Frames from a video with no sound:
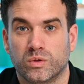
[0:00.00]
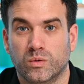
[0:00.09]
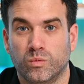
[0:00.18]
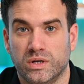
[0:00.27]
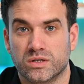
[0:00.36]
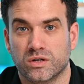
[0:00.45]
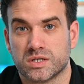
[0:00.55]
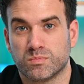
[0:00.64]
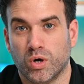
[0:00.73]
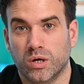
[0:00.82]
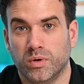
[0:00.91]
Windows
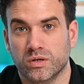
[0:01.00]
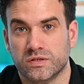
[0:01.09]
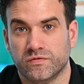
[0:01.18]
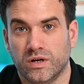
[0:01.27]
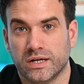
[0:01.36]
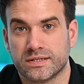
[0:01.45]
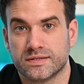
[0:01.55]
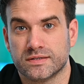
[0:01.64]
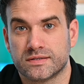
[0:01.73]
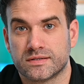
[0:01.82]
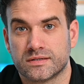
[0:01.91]
mobile
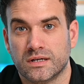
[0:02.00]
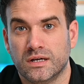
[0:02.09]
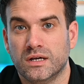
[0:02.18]
devices.